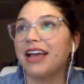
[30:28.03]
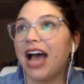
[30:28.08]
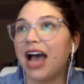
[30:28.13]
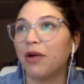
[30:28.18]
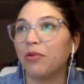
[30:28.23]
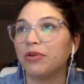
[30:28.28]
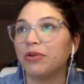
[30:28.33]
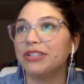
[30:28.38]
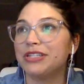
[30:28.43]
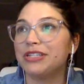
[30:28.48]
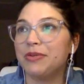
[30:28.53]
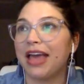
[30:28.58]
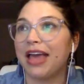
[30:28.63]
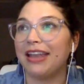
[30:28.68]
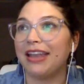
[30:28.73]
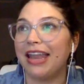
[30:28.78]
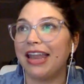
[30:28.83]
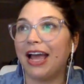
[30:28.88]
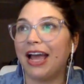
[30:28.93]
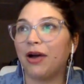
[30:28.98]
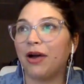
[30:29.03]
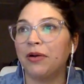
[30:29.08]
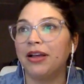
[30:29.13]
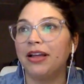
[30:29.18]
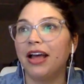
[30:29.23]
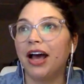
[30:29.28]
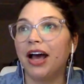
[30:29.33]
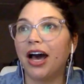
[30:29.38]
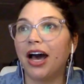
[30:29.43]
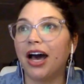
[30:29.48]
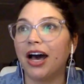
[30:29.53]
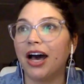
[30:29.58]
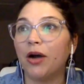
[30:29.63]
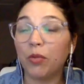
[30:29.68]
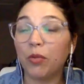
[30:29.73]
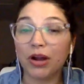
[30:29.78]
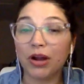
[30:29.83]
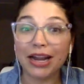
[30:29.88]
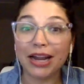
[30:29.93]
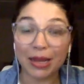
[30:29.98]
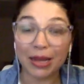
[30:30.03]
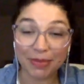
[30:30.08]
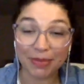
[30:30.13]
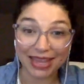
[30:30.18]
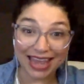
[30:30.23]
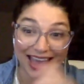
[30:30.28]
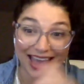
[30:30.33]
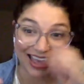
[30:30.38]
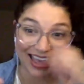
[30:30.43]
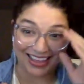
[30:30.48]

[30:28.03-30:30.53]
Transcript: I will do that now. We're going to be...